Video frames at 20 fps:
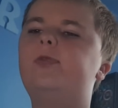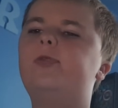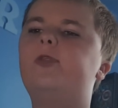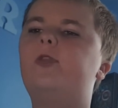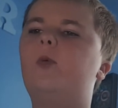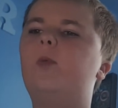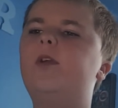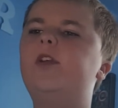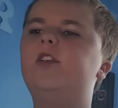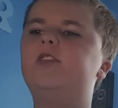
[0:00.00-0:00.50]

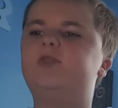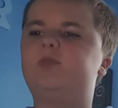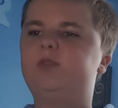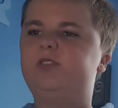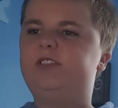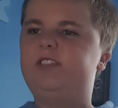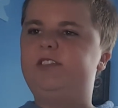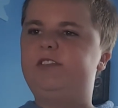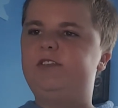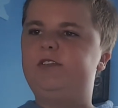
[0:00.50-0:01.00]
The windows
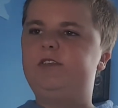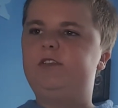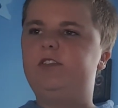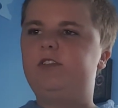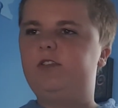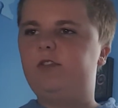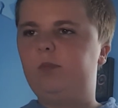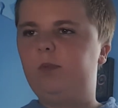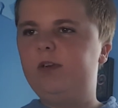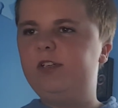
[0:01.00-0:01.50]

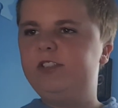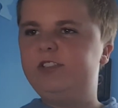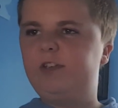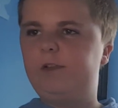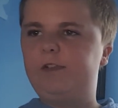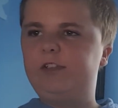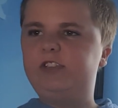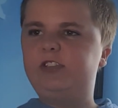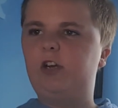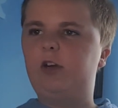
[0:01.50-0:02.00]
of
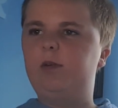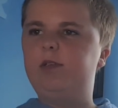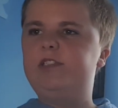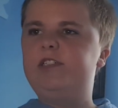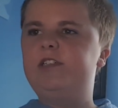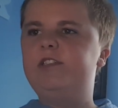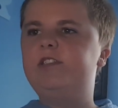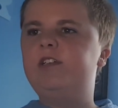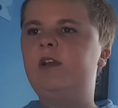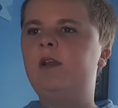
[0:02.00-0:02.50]
this car were
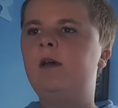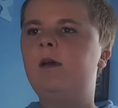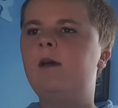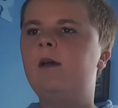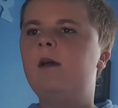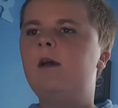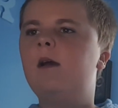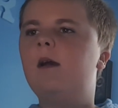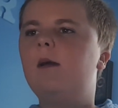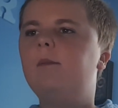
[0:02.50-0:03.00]
tinted.
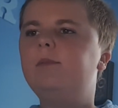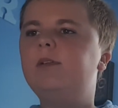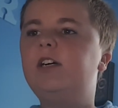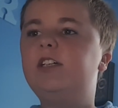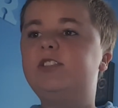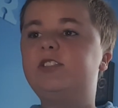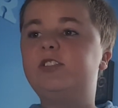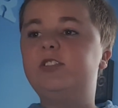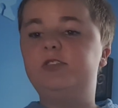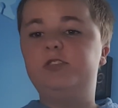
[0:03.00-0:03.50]

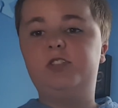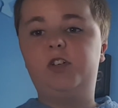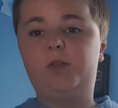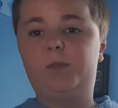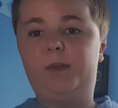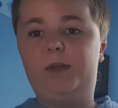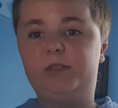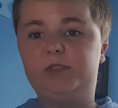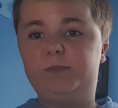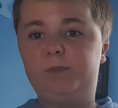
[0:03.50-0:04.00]
Plus, Newt told
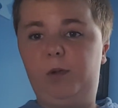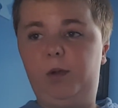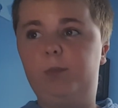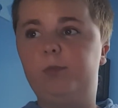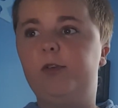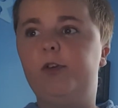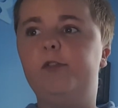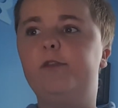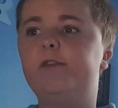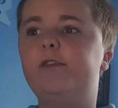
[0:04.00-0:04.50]
me it was
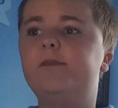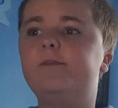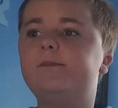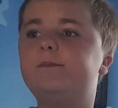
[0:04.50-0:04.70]
bulletproof.